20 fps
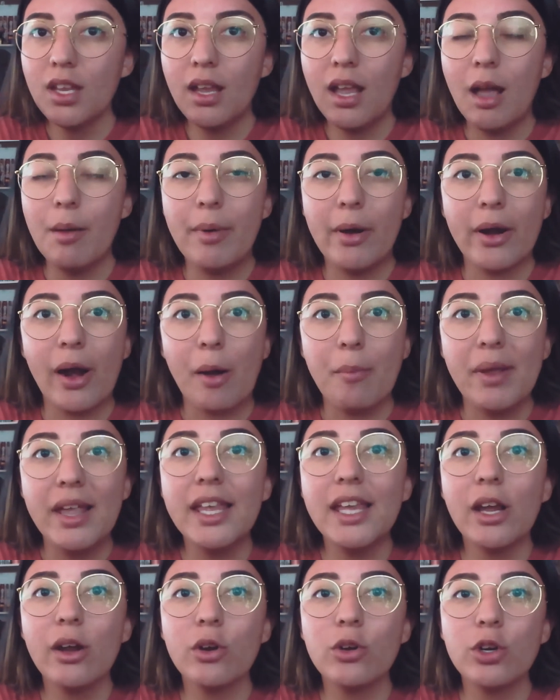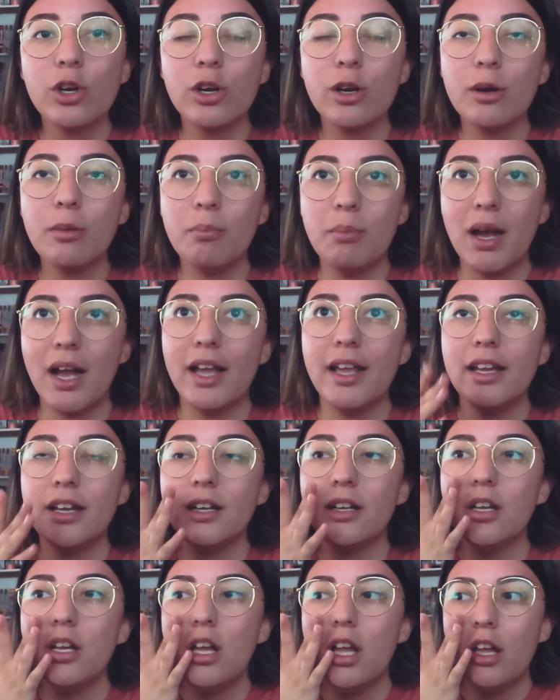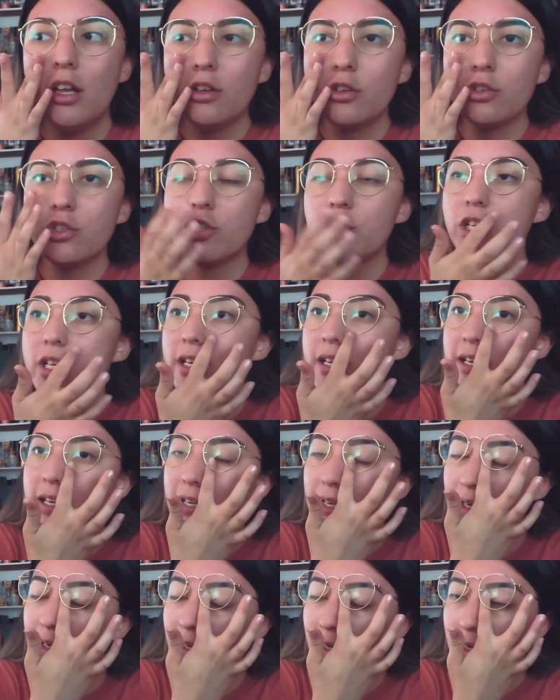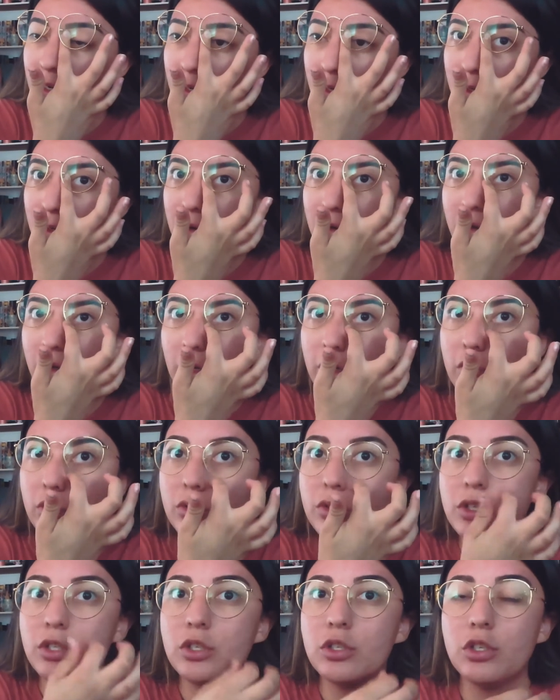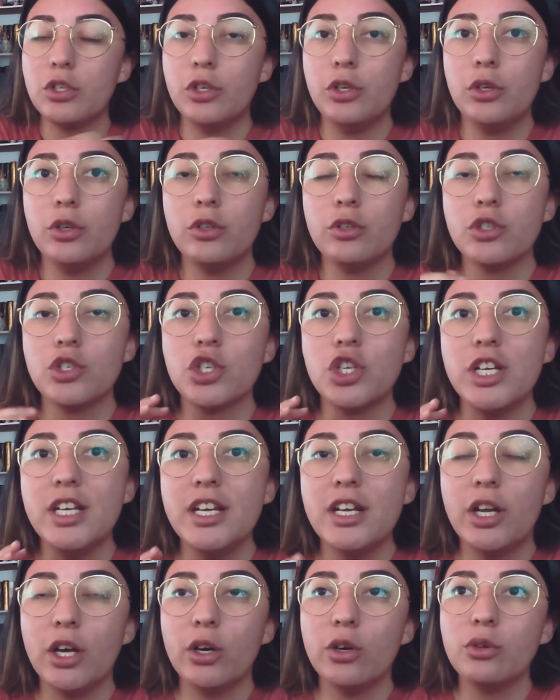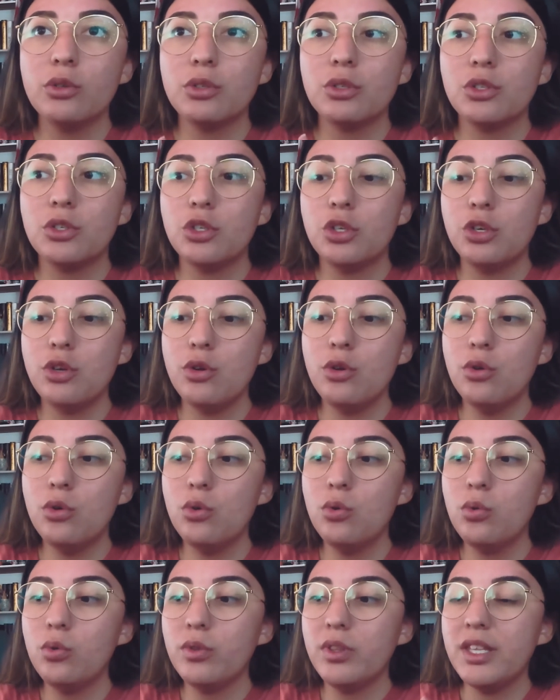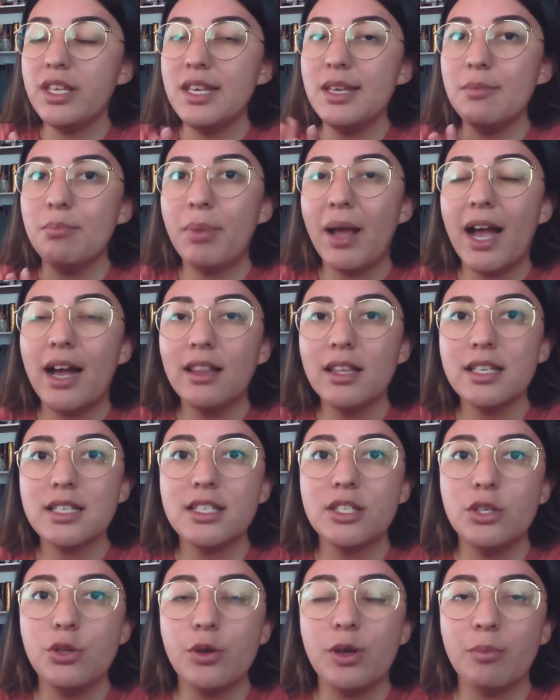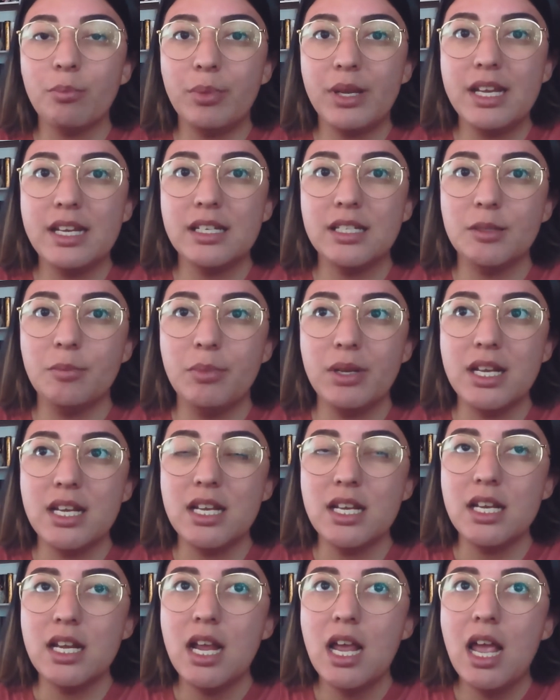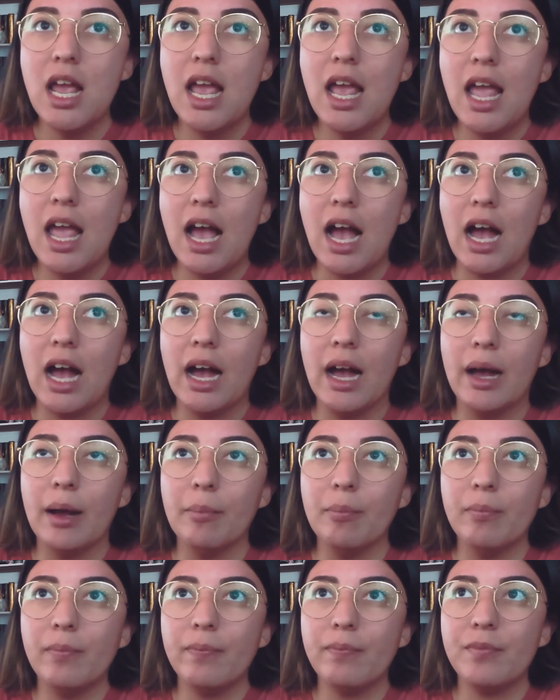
about our main character, Maia. She goes to she goes to the palace to compete to be um,